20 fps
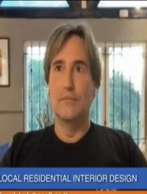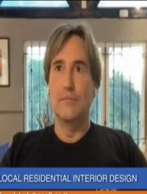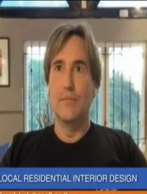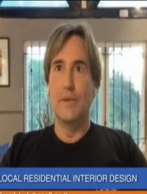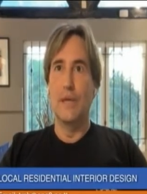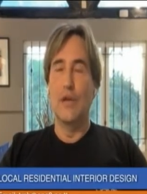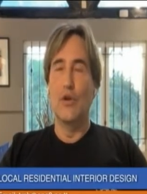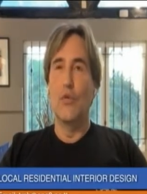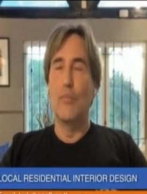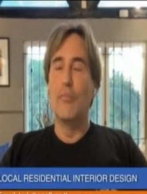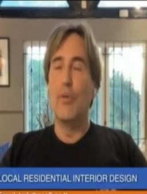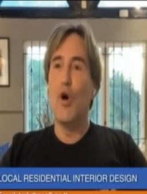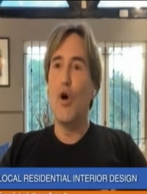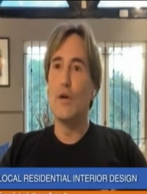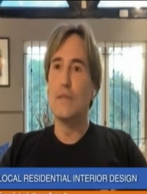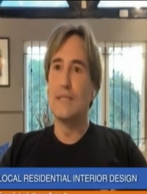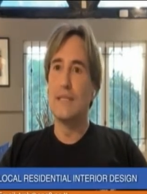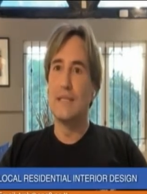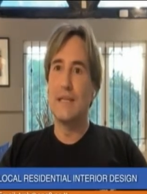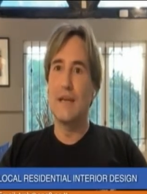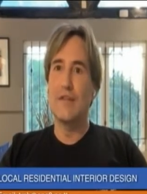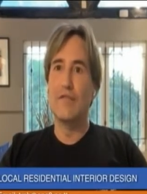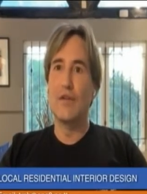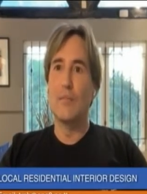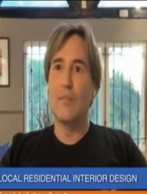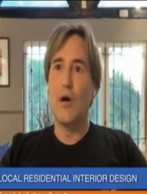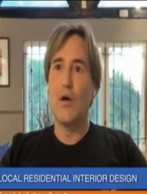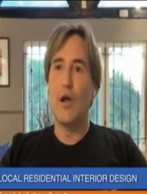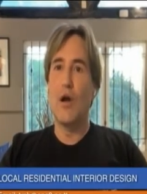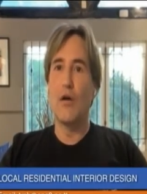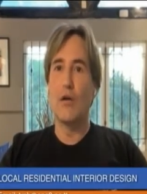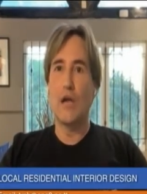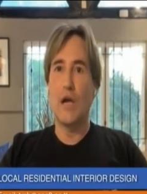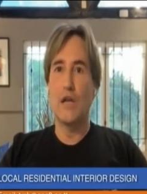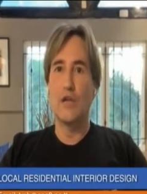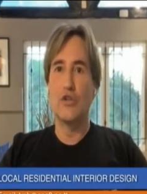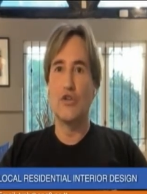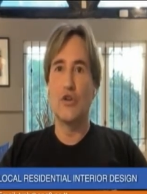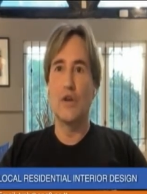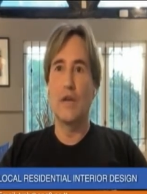you know, positive about our
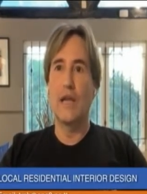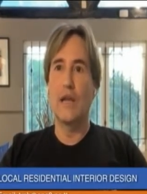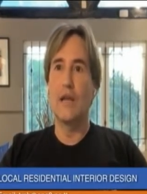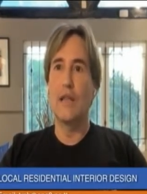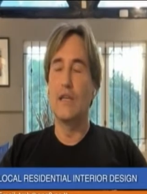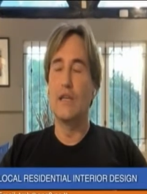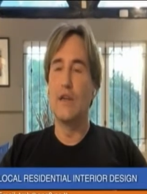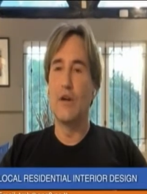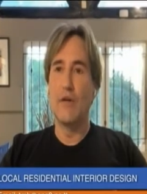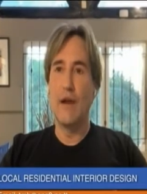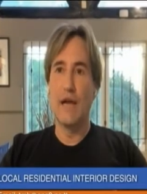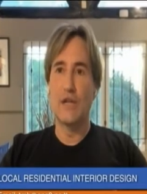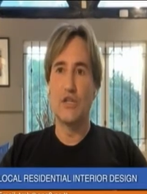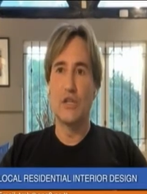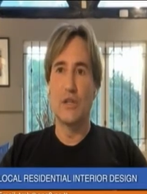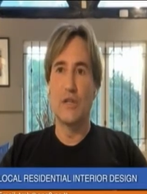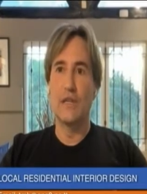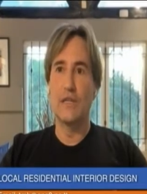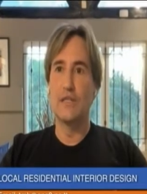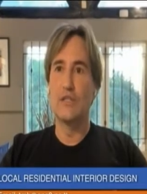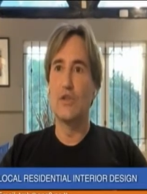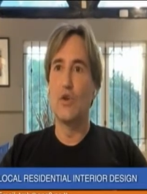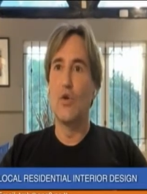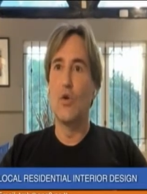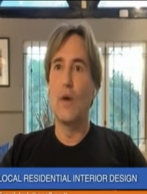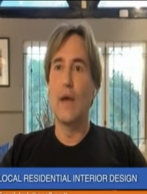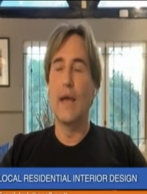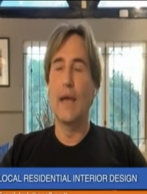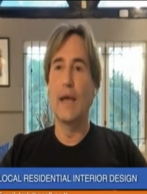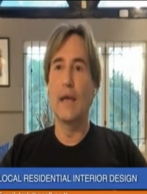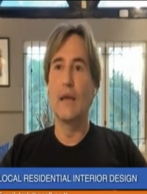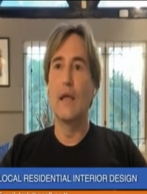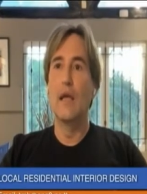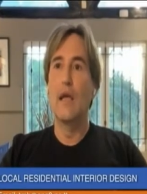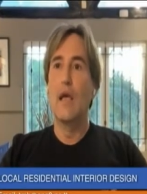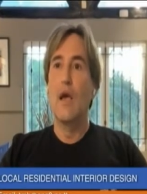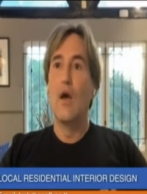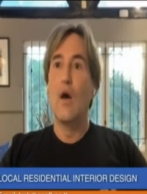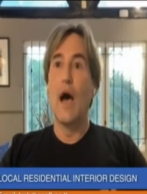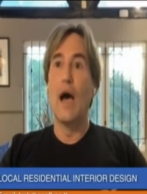country and the direction that it's going
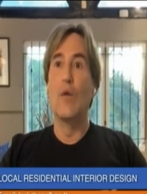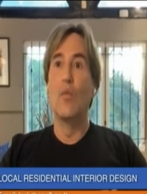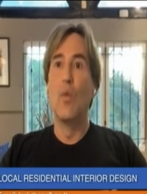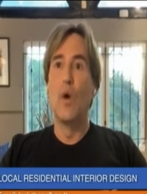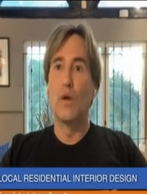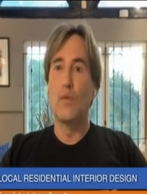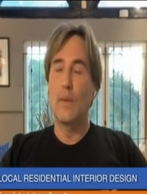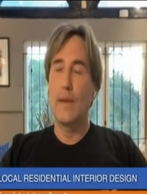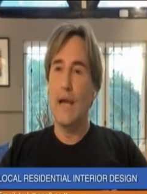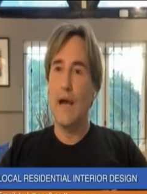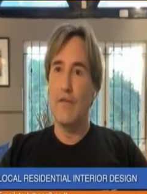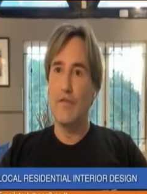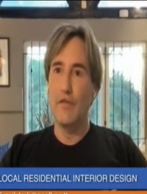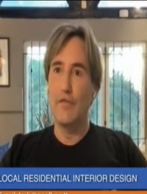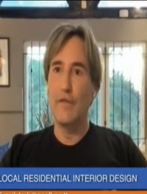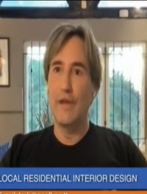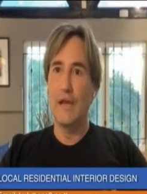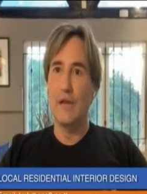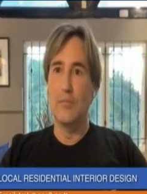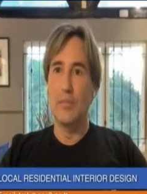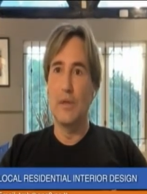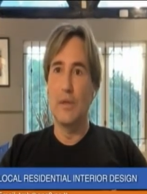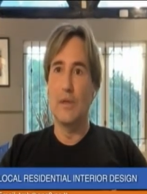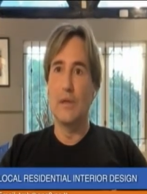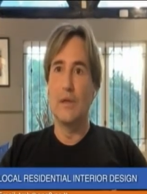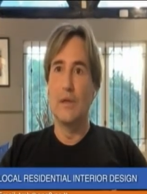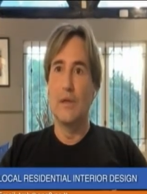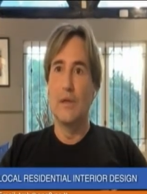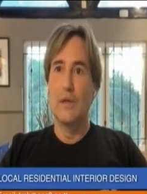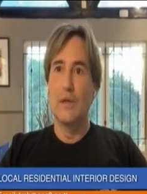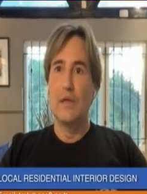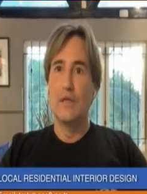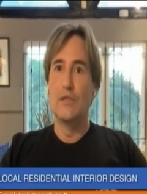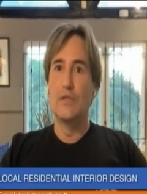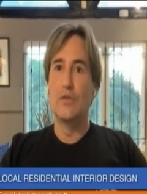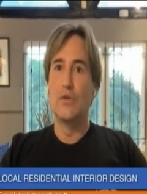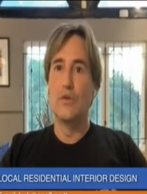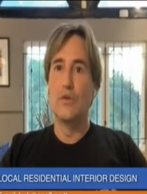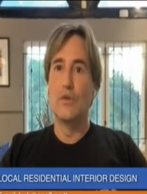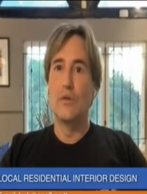and what we have available.
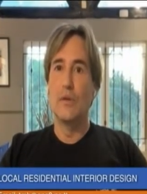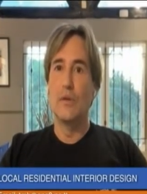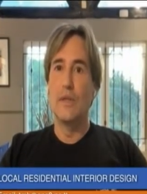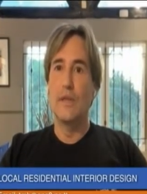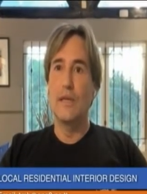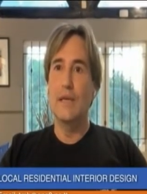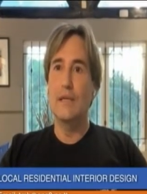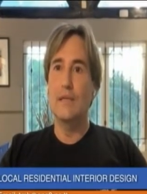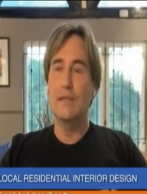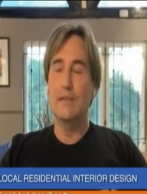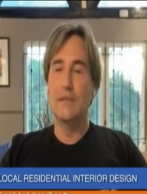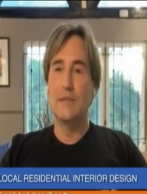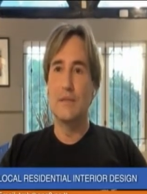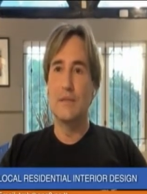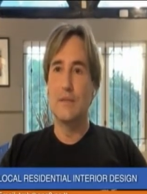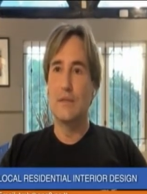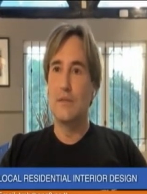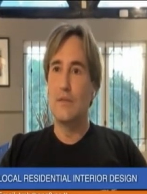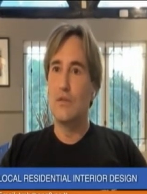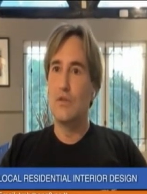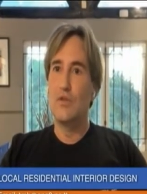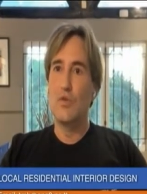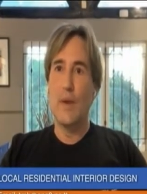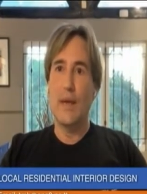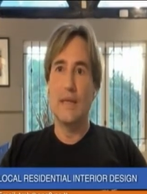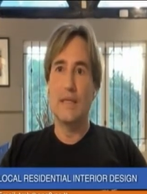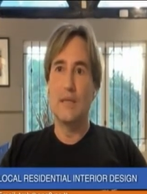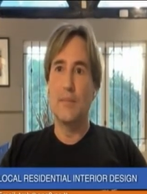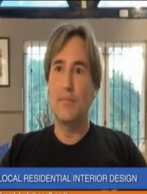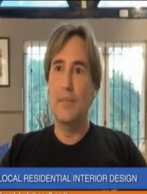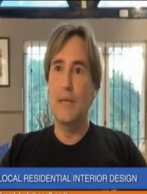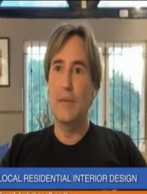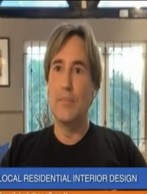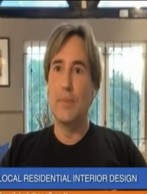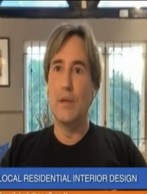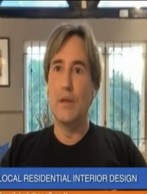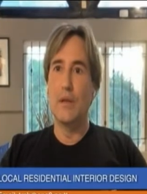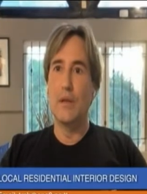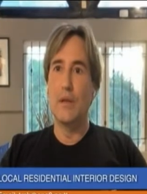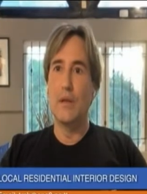So these 20
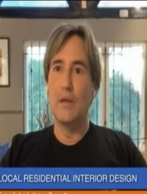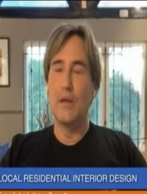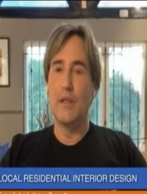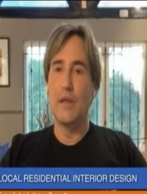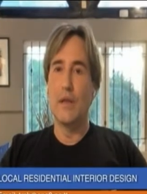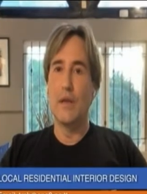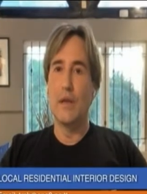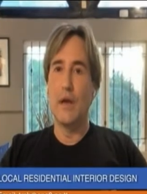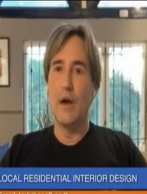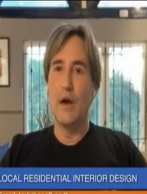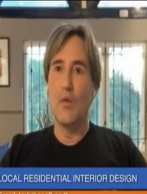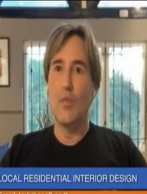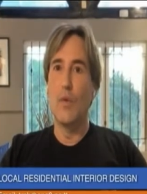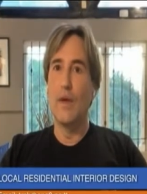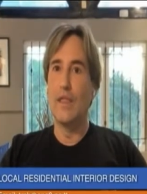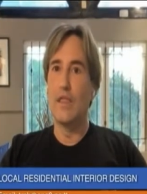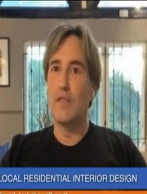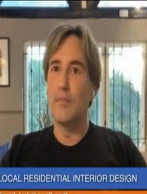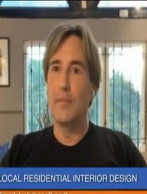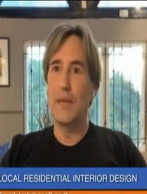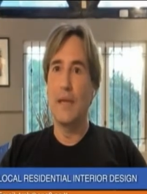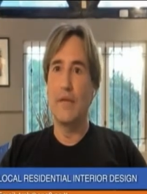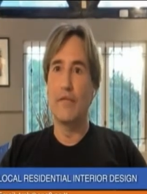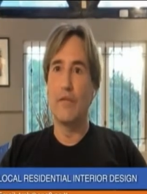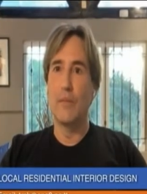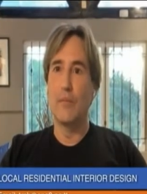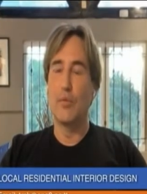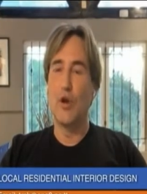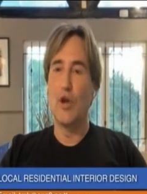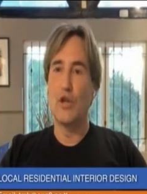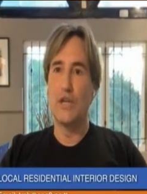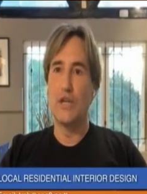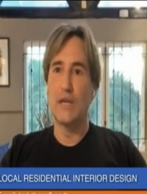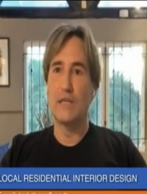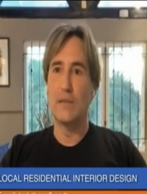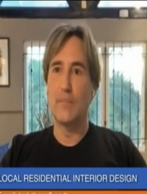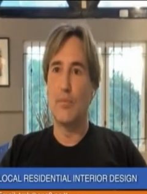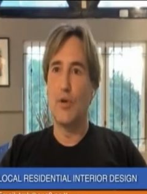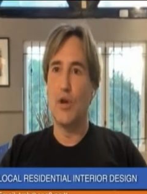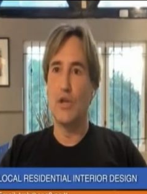people that are with me from
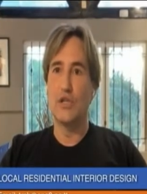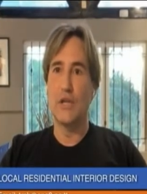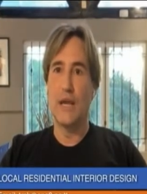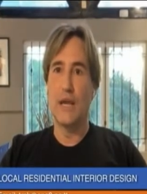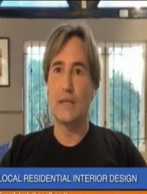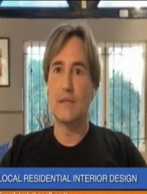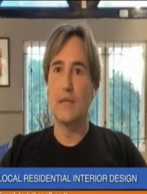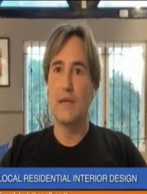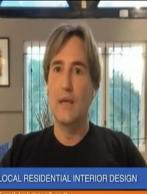project to project,